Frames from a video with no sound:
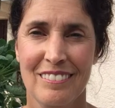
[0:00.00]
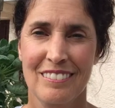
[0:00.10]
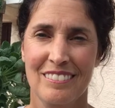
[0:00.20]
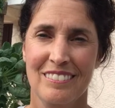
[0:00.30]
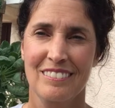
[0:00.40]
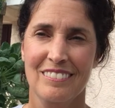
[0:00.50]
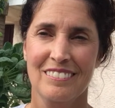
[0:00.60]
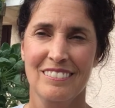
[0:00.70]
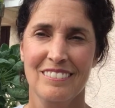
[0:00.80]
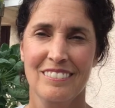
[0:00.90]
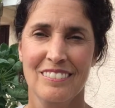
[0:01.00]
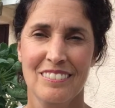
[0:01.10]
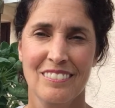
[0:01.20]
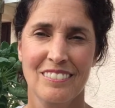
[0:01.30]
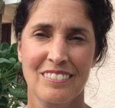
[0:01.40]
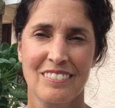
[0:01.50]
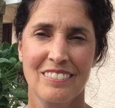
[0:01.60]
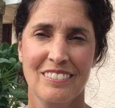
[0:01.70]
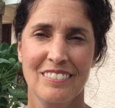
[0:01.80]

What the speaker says: (silence)